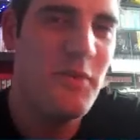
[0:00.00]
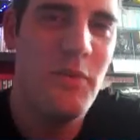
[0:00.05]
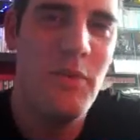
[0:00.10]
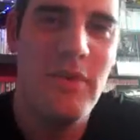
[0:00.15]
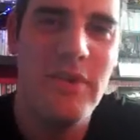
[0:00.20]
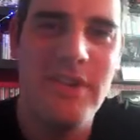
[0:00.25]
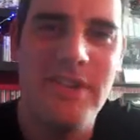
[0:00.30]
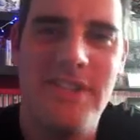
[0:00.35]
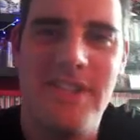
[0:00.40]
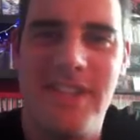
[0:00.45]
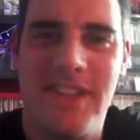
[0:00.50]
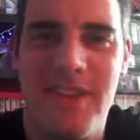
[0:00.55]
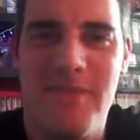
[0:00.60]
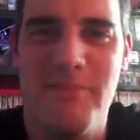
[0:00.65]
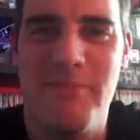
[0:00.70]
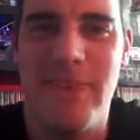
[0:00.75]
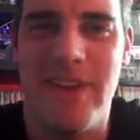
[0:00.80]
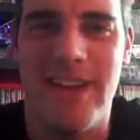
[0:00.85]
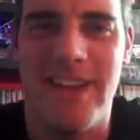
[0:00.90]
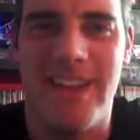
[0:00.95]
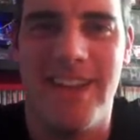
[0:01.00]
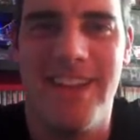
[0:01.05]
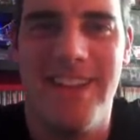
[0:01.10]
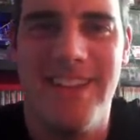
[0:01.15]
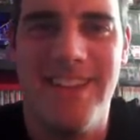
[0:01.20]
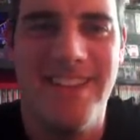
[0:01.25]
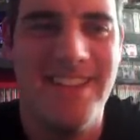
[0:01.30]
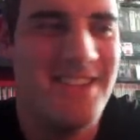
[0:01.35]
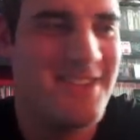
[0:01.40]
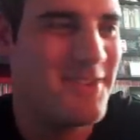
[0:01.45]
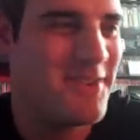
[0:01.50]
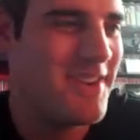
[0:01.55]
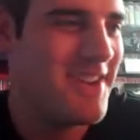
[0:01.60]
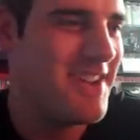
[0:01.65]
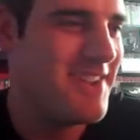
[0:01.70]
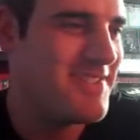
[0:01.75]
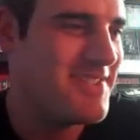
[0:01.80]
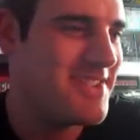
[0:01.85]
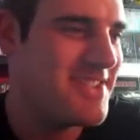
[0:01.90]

What a scumbag, is all I have to